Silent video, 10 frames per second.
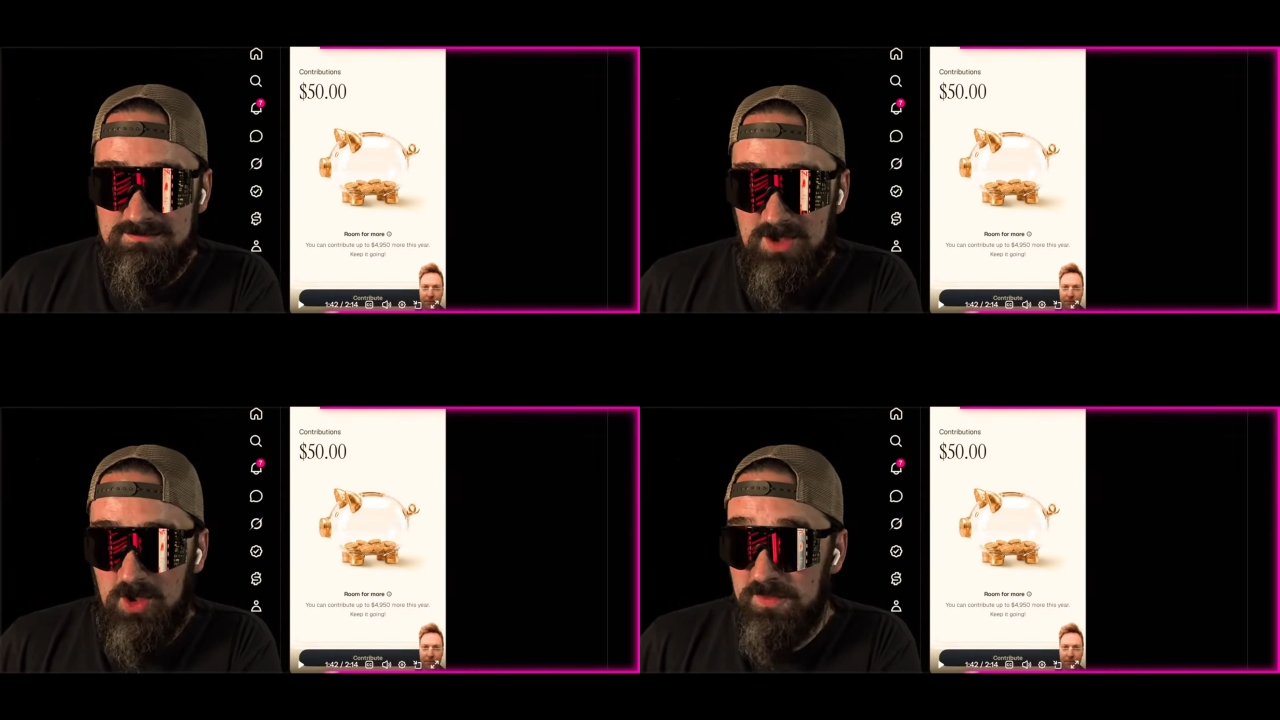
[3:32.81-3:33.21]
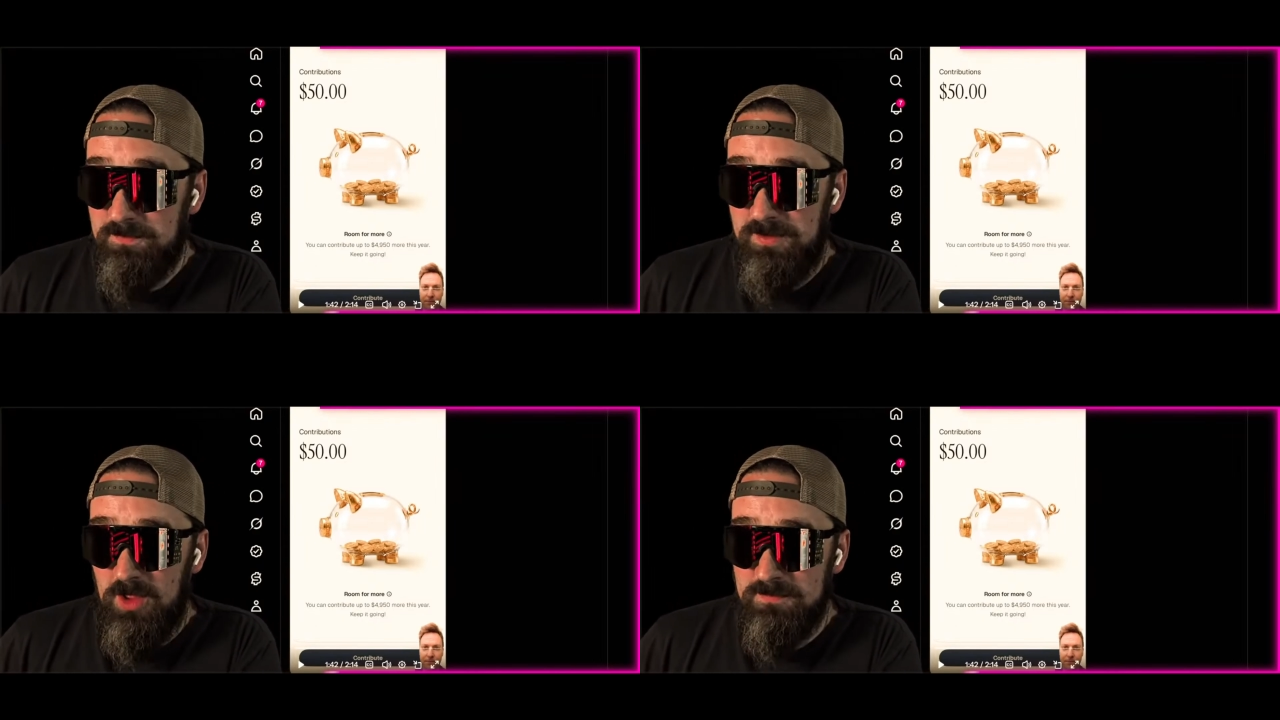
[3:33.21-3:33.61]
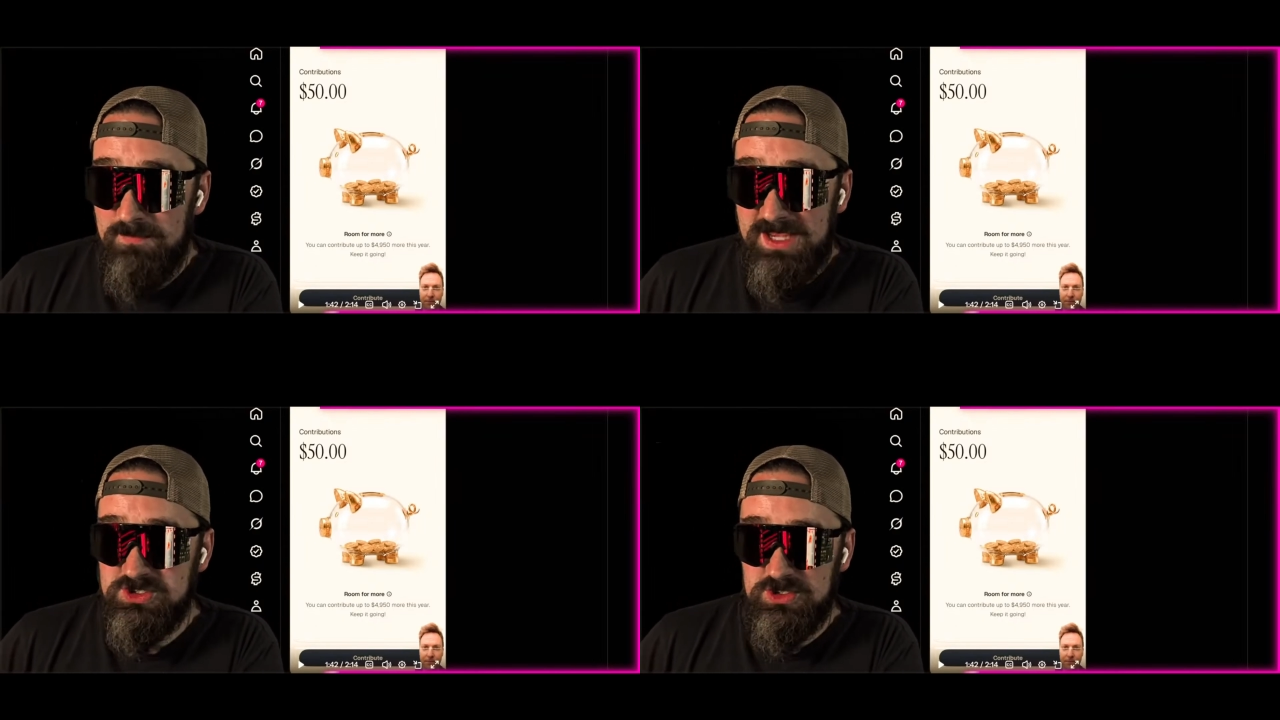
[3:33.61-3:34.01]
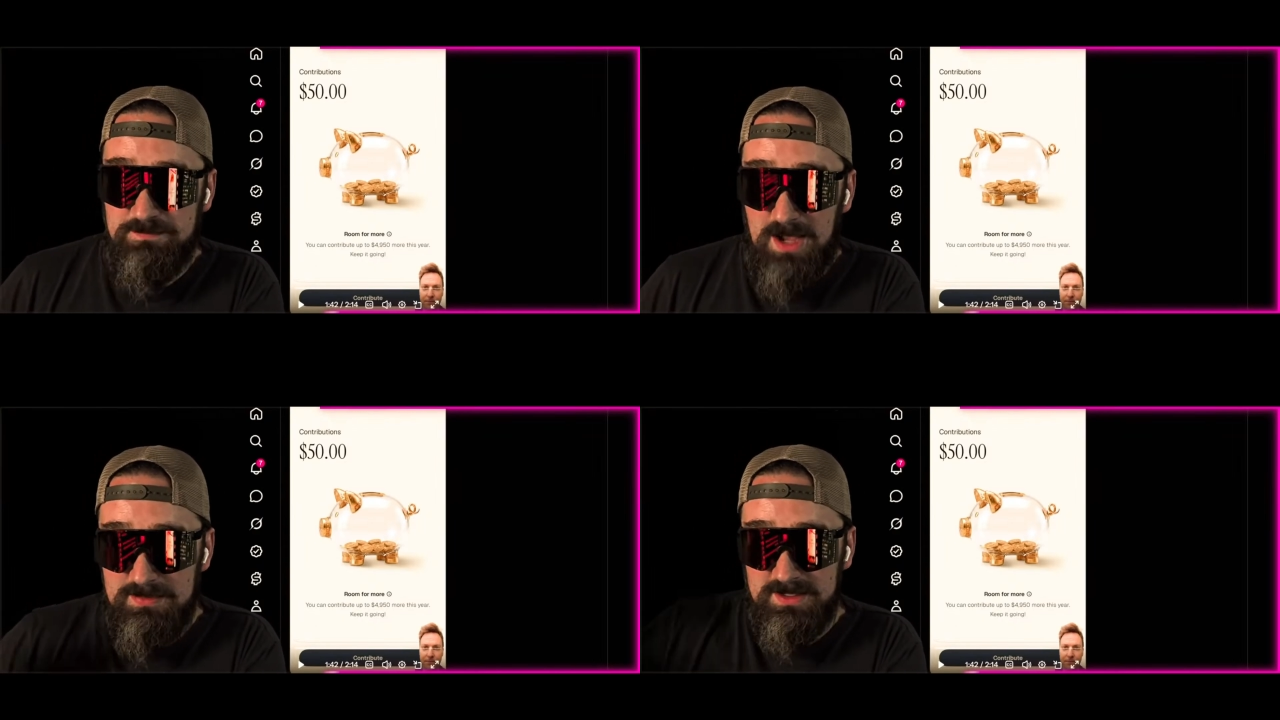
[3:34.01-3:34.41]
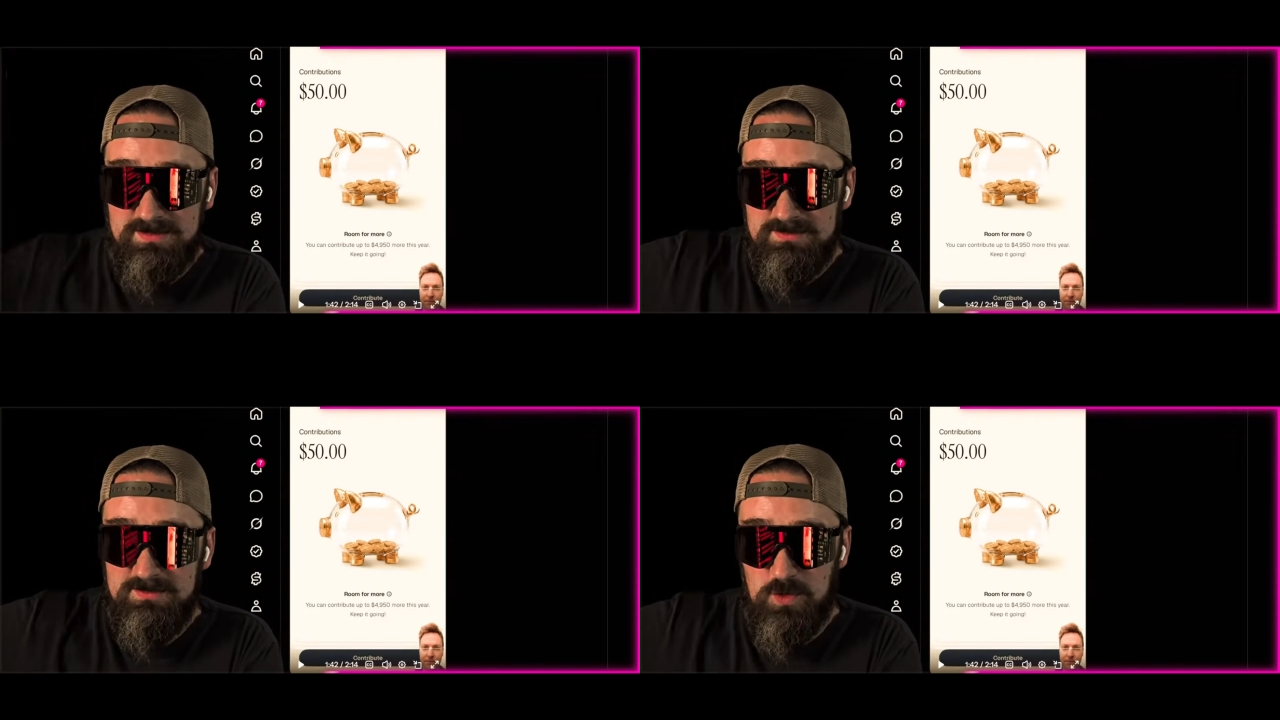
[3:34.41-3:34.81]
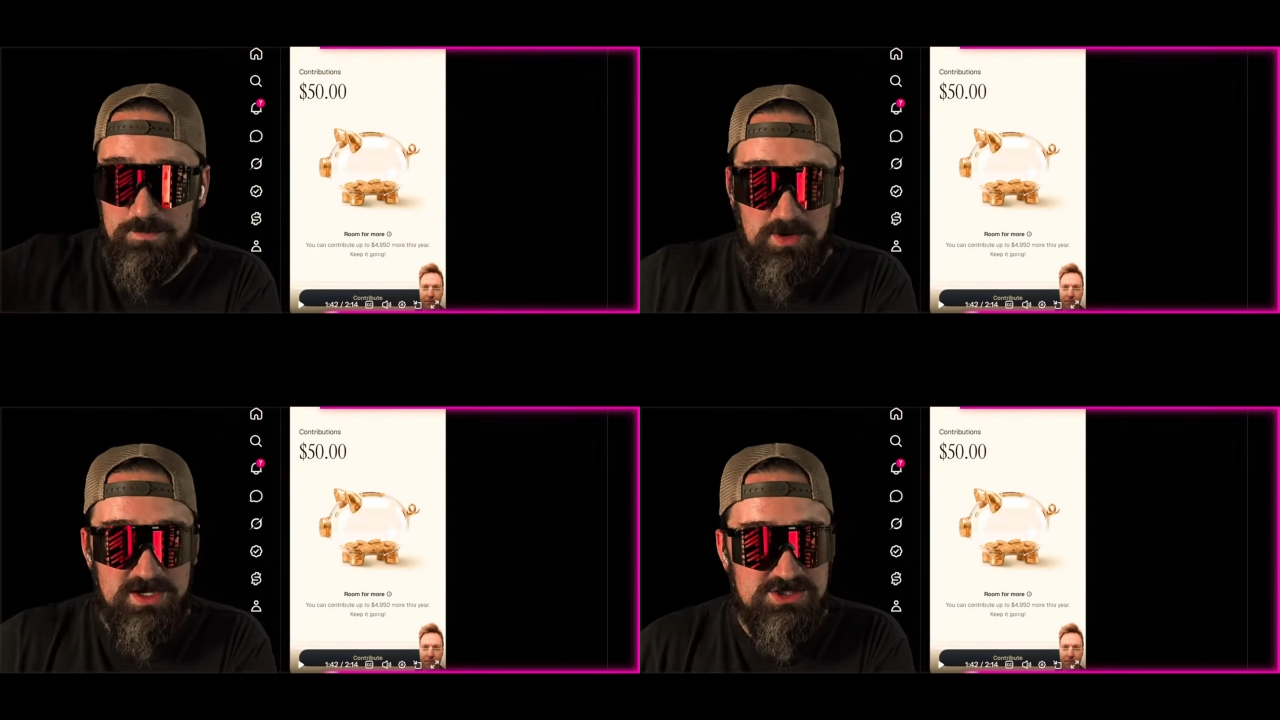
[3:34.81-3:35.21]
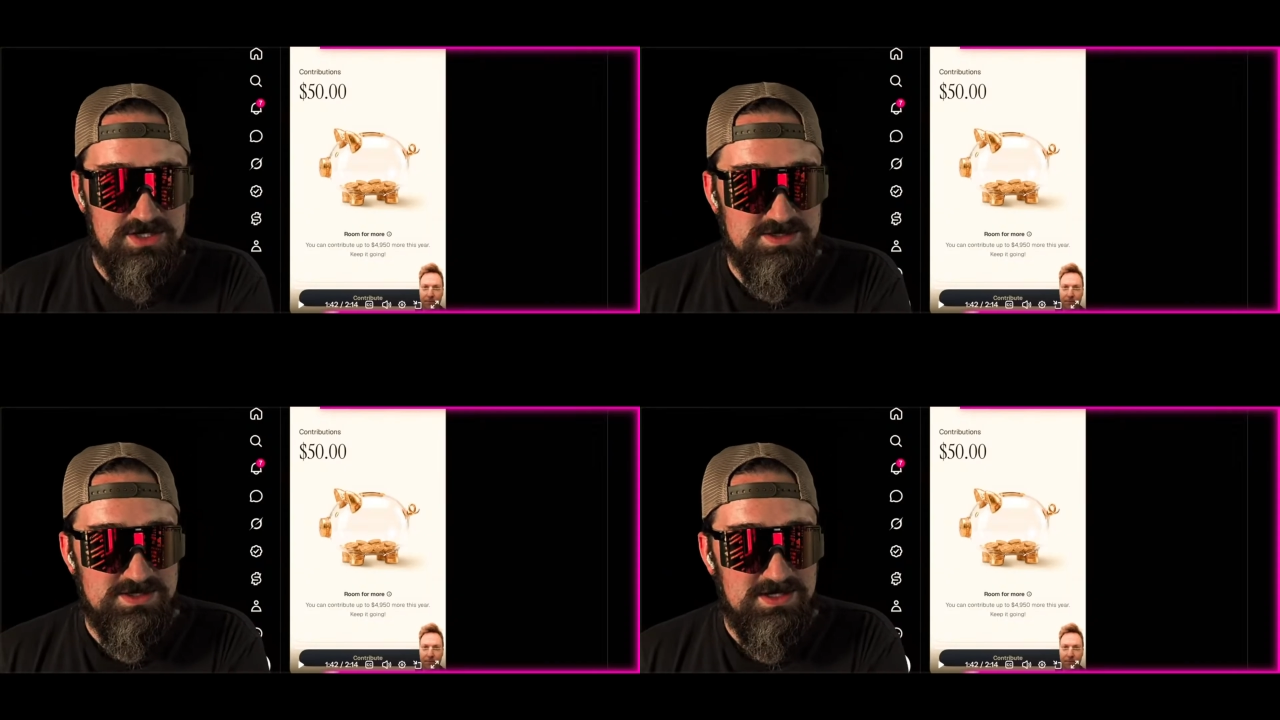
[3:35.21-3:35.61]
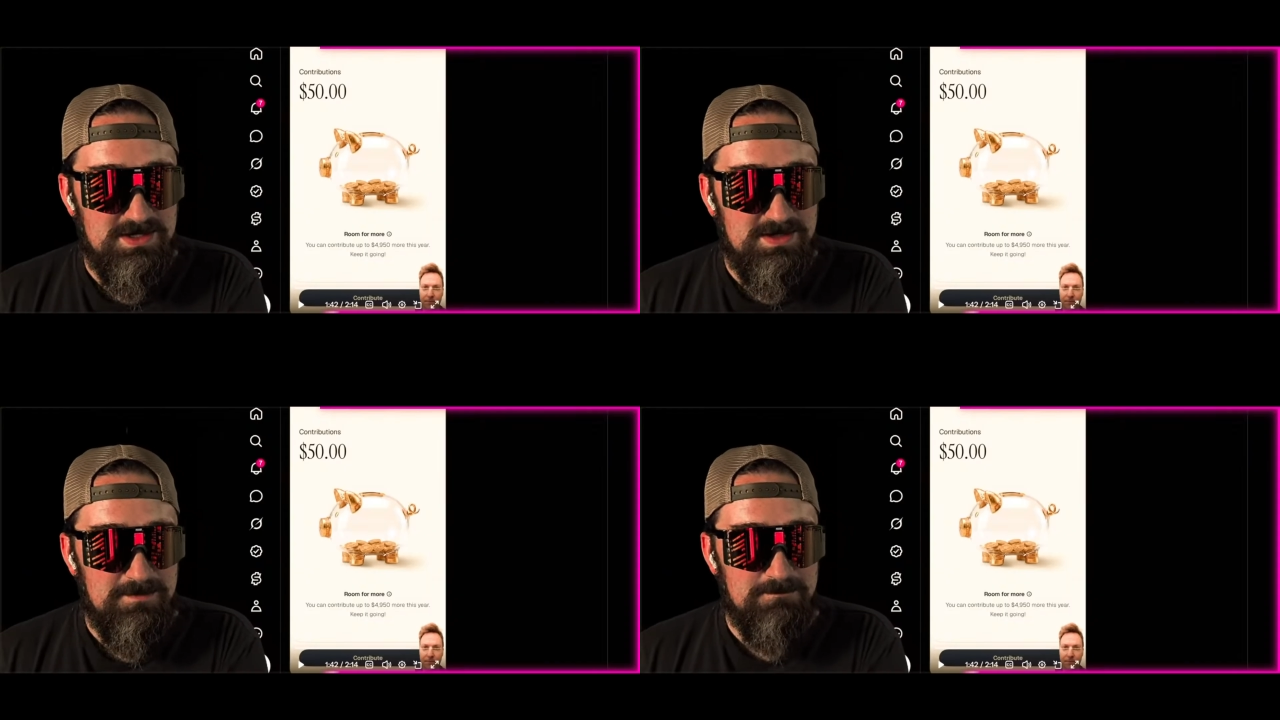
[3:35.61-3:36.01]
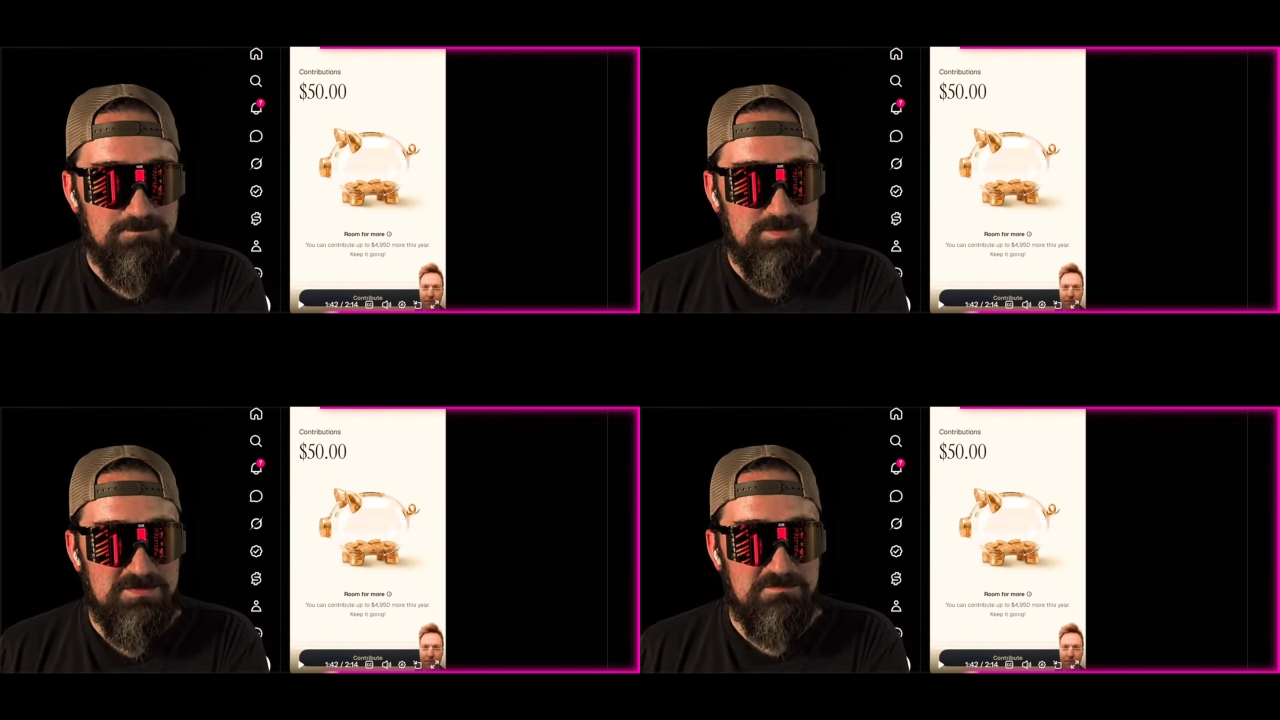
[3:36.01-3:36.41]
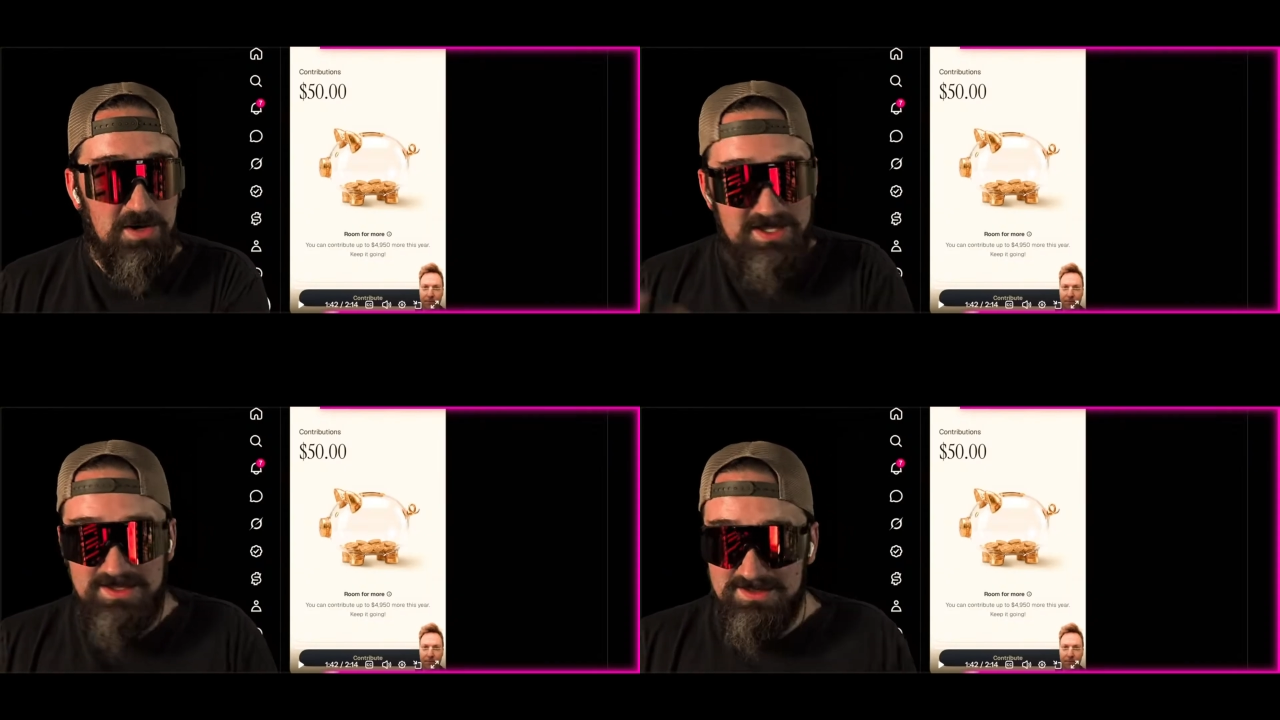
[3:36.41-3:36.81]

all the major public corporations, but